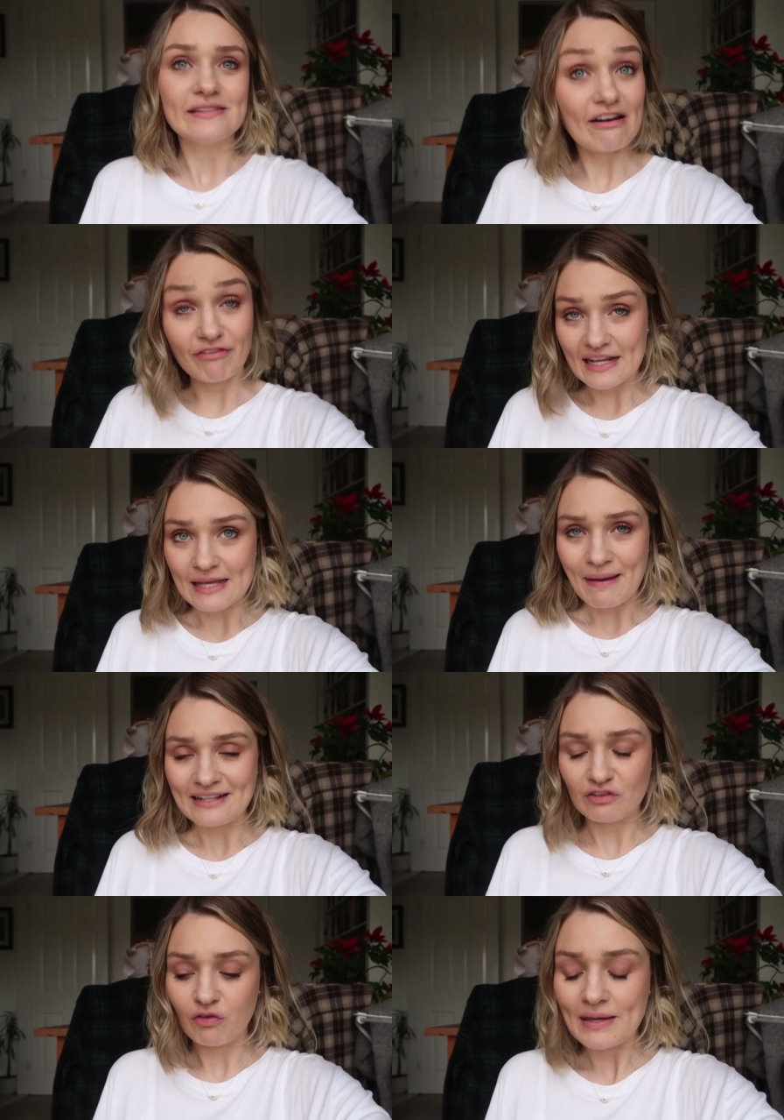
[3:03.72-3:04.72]
was definitely
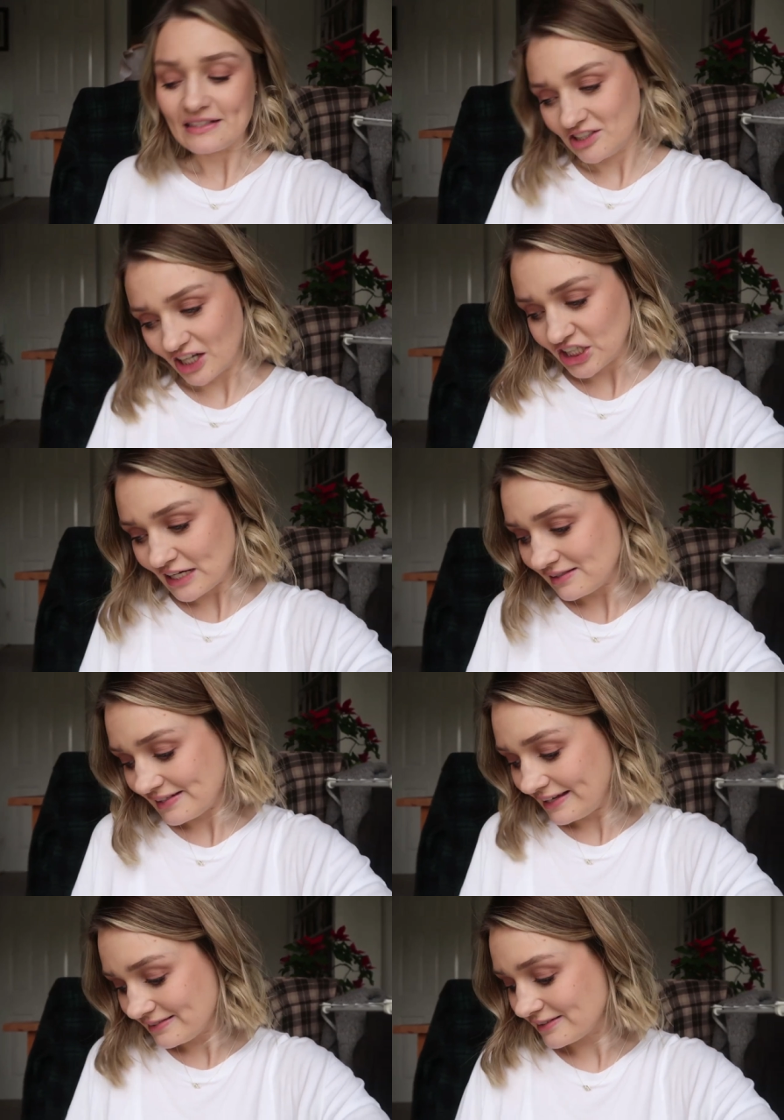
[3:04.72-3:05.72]
better for me to
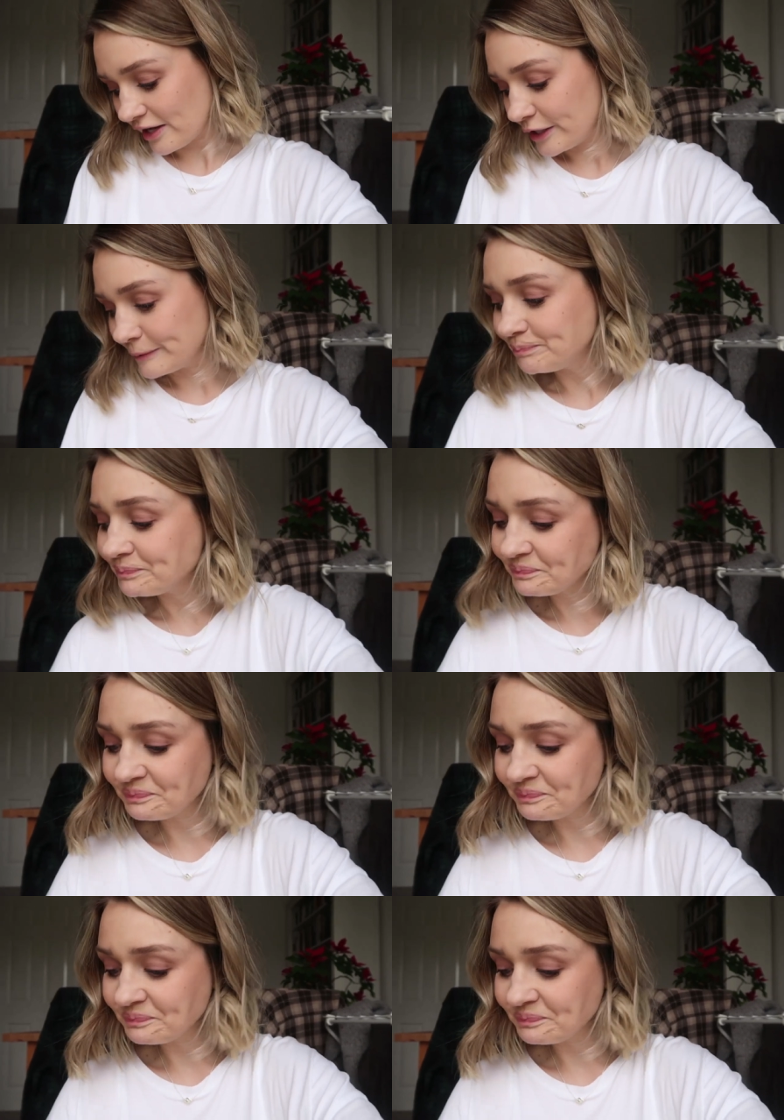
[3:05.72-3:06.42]
digest it. So